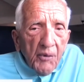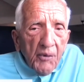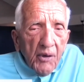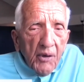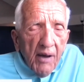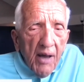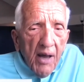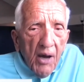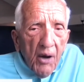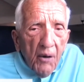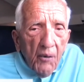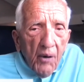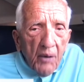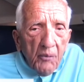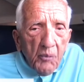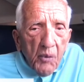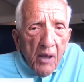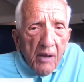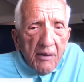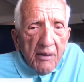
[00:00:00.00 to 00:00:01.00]
how I
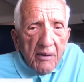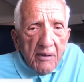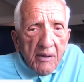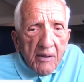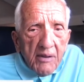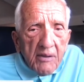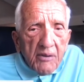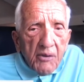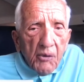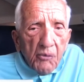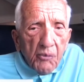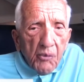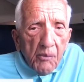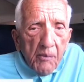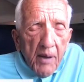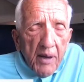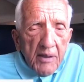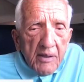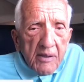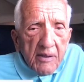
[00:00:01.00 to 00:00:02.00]
ran into this
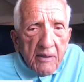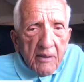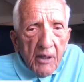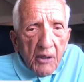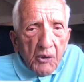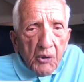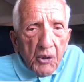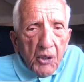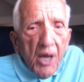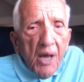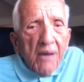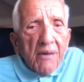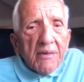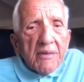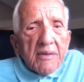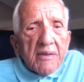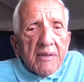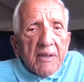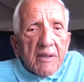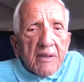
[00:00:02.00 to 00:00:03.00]
information that
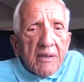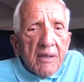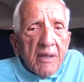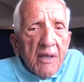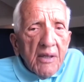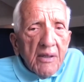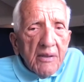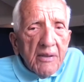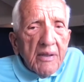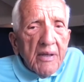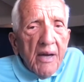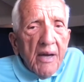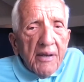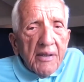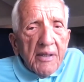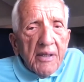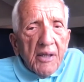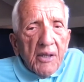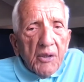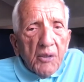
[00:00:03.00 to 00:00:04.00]
challenged the
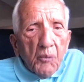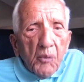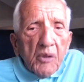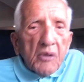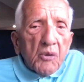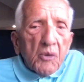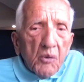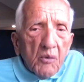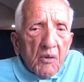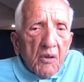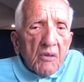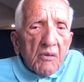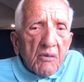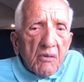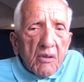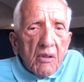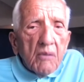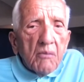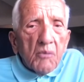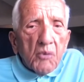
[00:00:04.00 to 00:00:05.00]
idea that we should
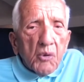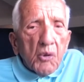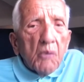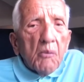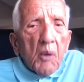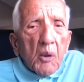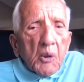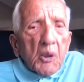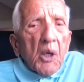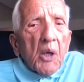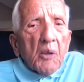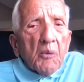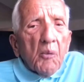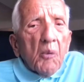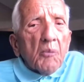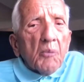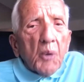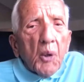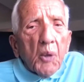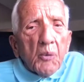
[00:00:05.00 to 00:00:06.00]
consume so much
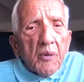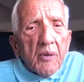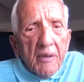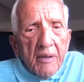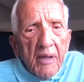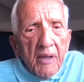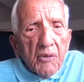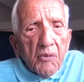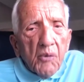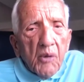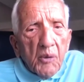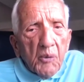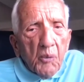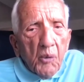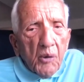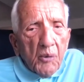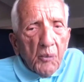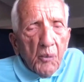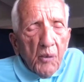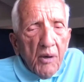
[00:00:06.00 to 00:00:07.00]
animal protein. That's really
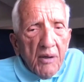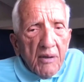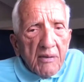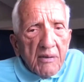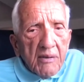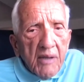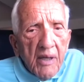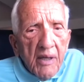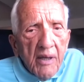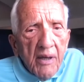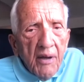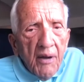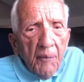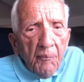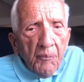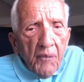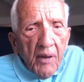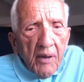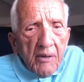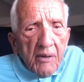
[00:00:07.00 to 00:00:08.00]
what it was.
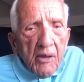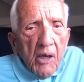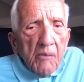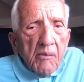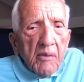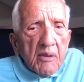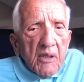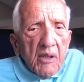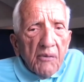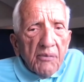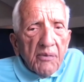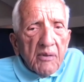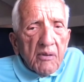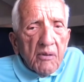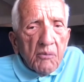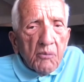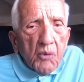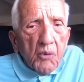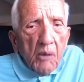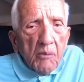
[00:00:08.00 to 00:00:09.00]
Got myself in
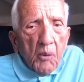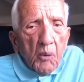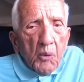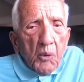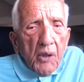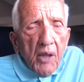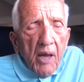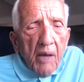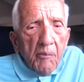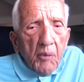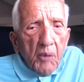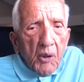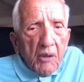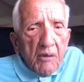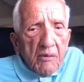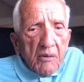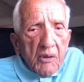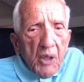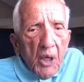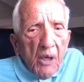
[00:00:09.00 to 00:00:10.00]
some trouble with that
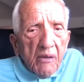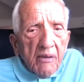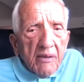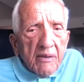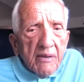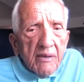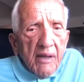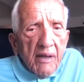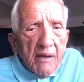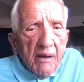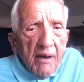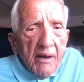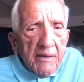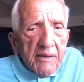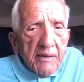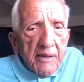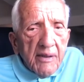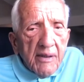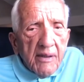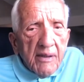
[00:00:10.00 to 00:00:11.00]
because challenging that
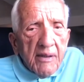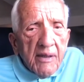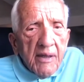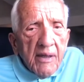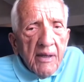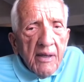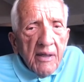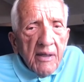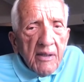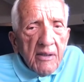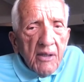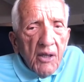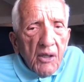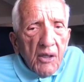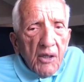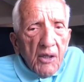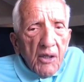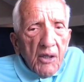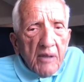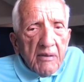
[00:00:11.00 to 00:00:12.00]
idea is not
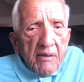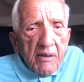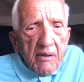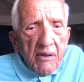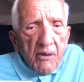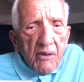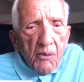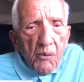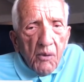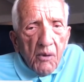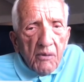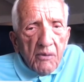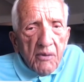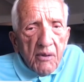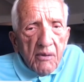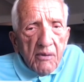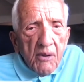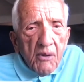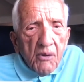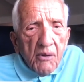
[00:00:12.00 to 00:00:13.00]
the best thing in the world
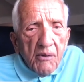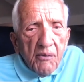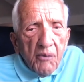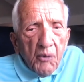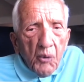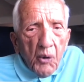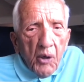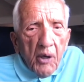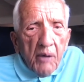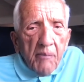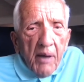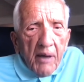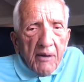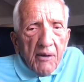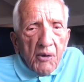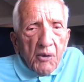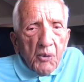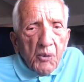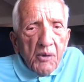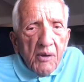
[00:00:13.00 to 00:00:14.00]
to do if you want to make
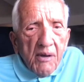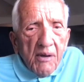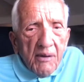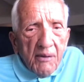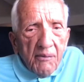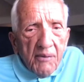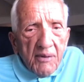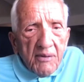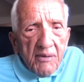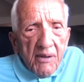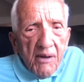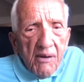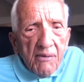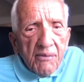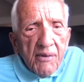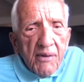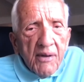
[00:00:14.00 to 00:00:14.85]
a career out of yourself.